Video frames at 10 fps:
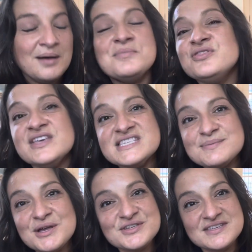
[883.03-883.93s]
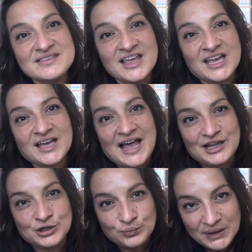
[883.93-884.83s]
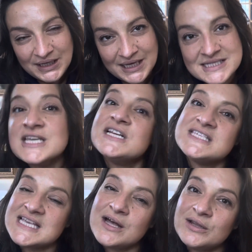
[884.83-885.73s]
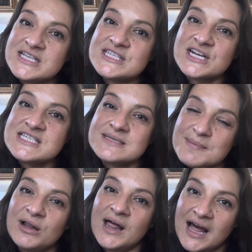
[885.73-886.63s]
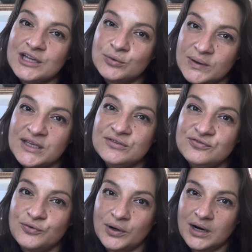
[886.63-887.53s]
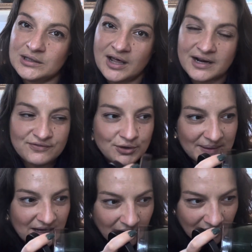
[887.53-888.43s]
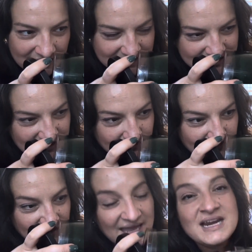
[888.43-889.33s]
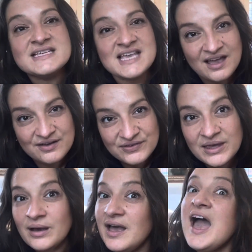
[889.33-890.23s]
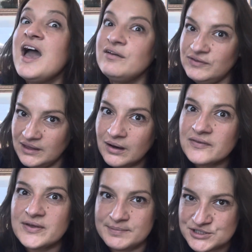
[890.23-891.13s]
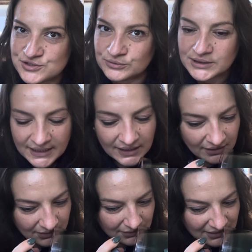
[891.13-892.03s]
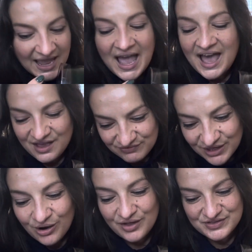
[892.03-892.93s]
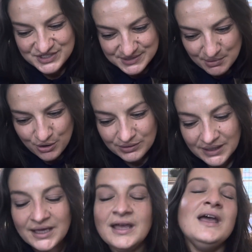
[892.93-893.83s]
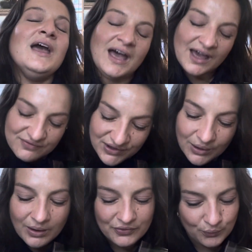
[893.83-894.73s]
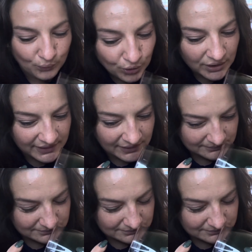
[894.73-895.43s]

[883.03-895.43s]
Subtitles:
This smells like Halloweeny. It's gonna smell Halloween for a lot of you because it is heavy on the patchouli, heavy on the smoke, heavy on the wood.